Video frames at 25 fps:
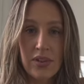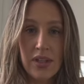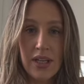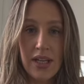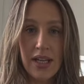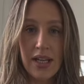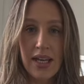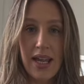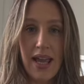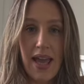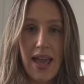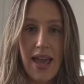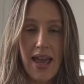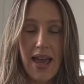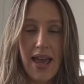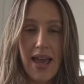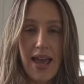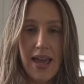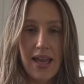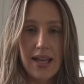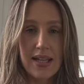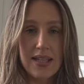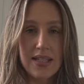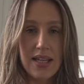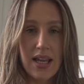And
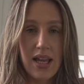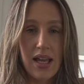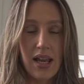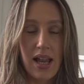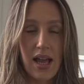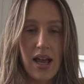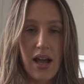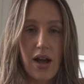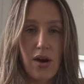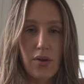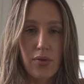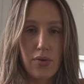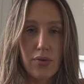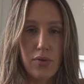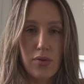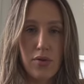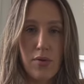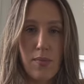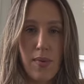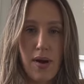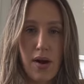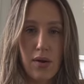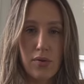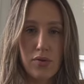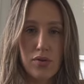exhale out through the
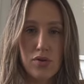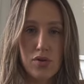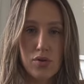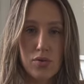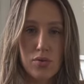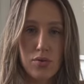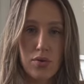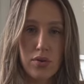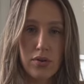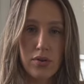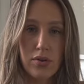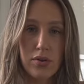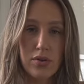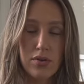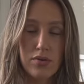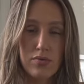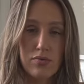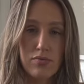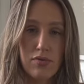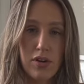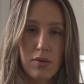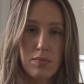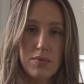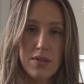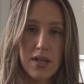mouth, drawing those
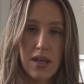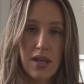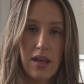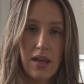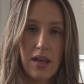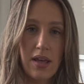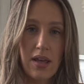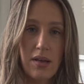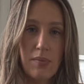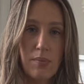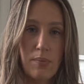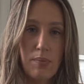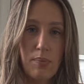ribs in,